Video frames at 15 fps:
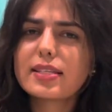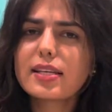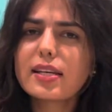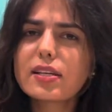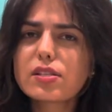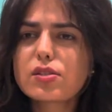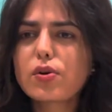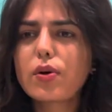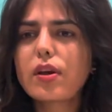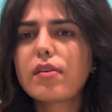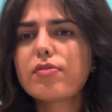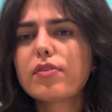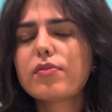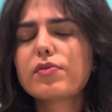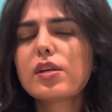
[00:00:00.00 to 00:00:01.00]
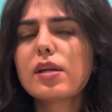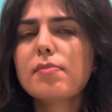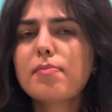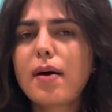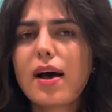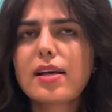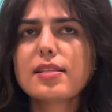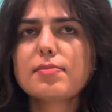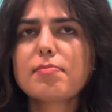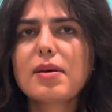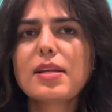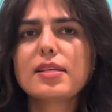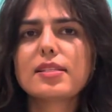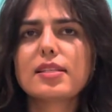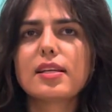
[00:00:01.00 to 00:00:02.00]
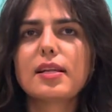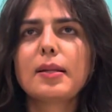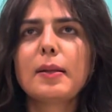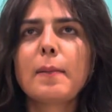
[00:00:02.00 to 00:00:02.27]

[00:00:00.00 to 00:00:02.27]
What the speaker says: So if you've done Past Medicine,